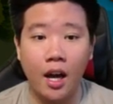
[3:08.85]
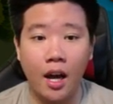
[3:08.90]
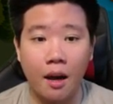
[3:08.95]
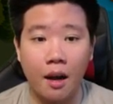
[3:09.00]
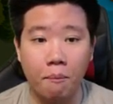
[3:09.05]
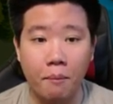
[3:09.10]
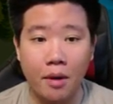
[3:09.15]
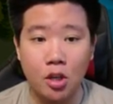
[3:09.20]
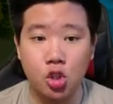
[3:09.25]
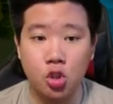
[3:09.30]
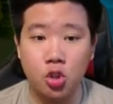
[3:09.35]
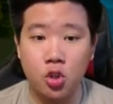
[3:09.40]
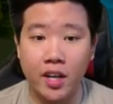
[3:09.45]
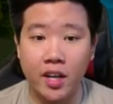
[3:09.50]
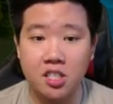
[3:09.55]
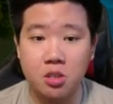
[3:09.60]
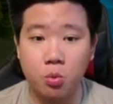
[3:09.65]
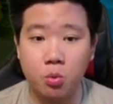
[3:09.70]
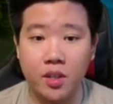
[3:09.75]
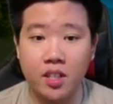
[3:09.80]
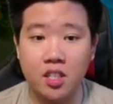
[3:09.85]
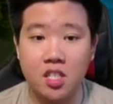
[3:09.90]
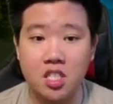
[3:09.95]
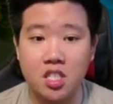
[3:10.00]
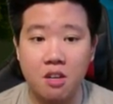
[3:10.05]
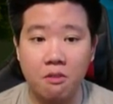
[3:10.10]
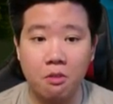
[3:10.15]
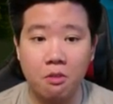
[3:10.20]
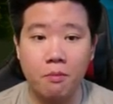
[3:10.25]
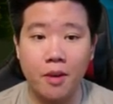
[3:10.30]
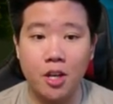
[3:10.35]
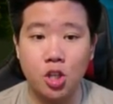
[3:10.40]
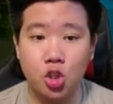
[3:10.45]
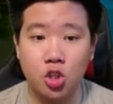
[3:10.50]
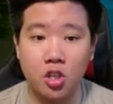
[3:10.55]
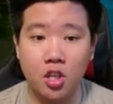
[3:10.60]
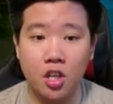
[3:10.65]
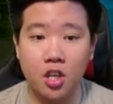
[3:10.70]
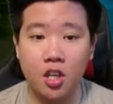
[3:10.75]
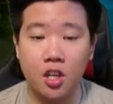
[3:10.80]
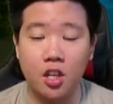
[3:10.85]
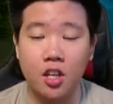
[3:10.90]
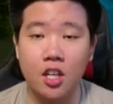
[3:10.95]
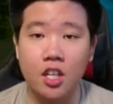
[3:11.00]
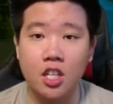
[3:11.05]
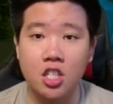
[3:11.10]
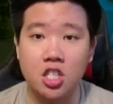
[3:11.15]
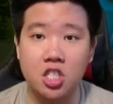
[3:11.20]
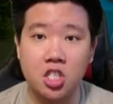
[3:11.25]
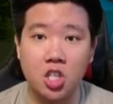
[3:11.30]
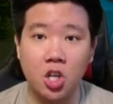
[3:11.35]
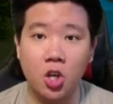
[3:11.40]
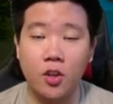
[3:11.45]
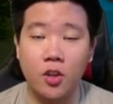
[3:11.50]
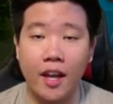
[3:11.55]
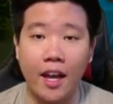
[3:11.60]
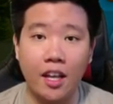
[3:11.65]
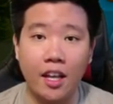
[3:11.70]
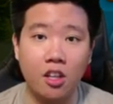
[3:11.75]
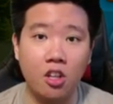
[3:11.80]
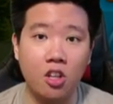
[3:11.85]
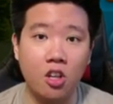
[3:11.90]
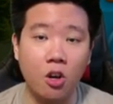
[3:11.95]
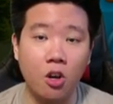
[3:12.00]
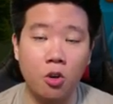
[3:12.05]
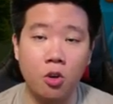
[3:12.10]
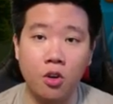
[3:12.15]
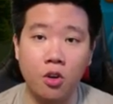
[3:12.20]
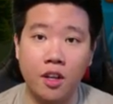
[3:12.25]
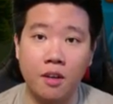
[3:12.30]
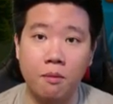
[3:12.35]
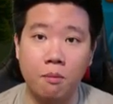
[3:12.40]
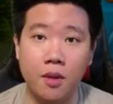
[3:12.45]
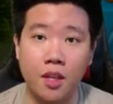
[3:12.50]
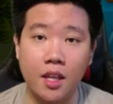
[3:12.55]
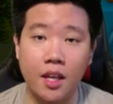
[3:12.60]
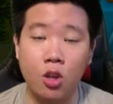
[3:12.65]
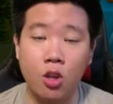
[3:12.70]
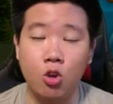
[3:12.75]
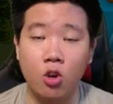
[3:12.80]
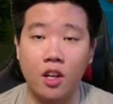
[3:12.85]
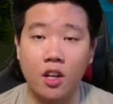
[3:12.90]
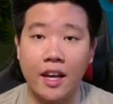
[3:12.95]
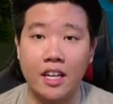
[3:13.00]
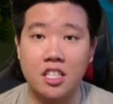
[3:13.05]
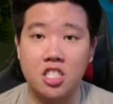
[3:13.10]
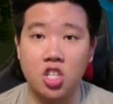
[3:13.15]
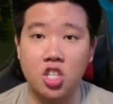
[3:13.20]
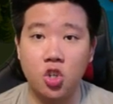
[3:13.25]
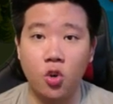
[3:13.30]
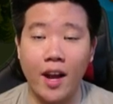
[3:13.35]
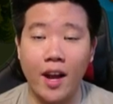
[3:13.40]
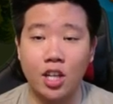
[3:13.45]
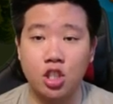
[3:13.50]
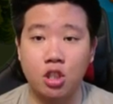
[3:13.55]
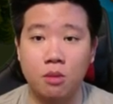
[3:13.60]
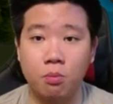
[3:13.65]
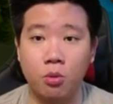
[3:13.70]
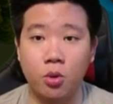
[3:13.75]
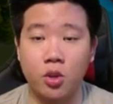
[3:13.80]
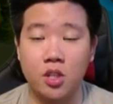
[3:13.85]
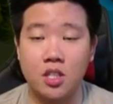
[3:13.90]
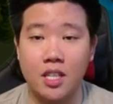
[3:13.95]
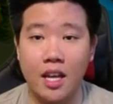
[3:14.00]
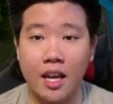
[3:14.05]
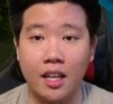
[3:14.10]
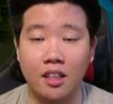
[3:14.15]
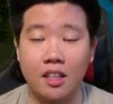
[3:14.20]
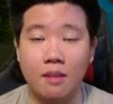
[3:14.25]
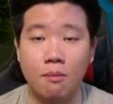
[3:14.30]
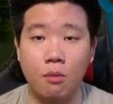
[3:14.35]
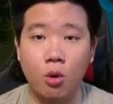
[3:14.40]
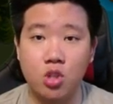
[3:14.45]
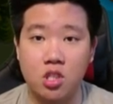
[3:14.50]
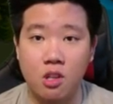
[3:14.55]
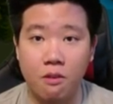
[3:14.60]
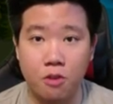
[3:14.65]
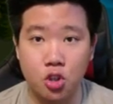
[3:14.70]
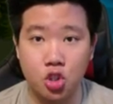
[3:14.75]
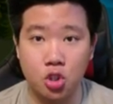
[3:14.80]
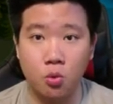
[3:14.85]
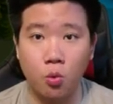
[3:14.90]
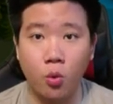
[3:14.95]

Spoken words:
Make sure you guys read this information here so that, you know, you can be utilizing your action points at the most efficient